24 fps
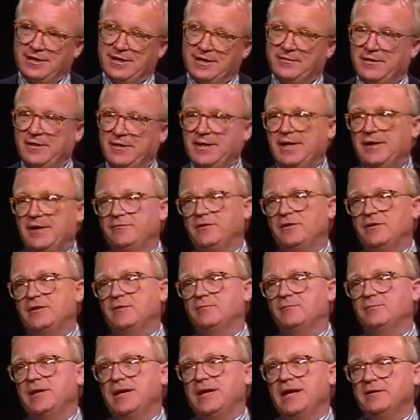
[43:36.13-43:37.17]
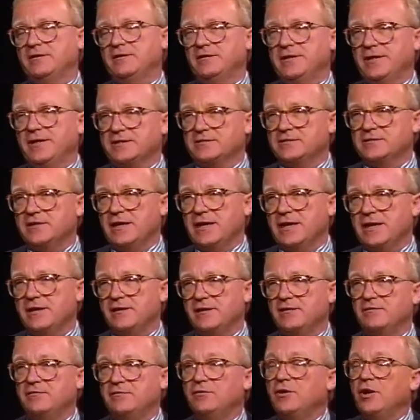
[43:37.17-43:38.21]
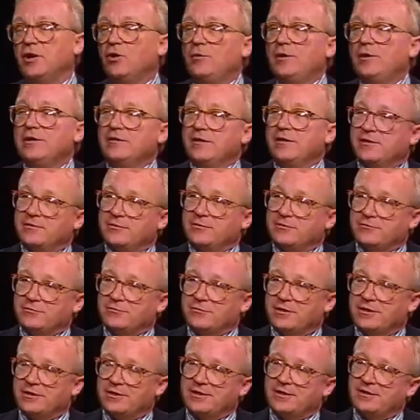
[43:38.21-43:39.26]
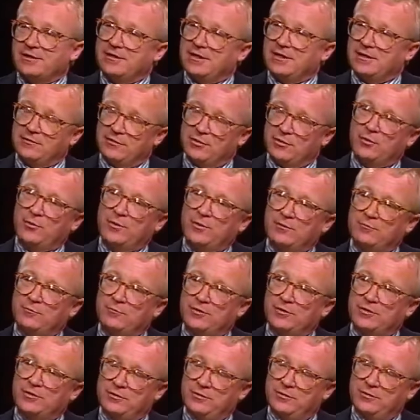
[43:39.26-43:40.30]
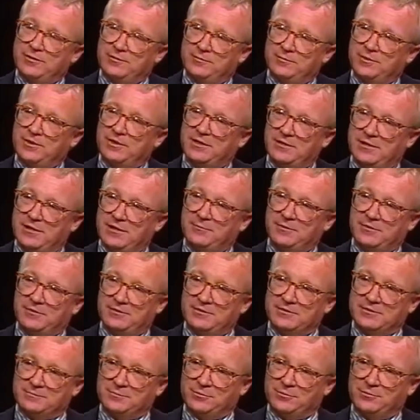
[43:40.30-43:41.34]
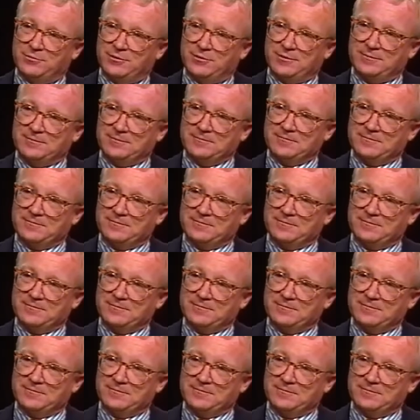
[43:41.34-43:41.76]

and then have to come back the next day knowing that you're dry and not knowing where you're going to pick up at this point.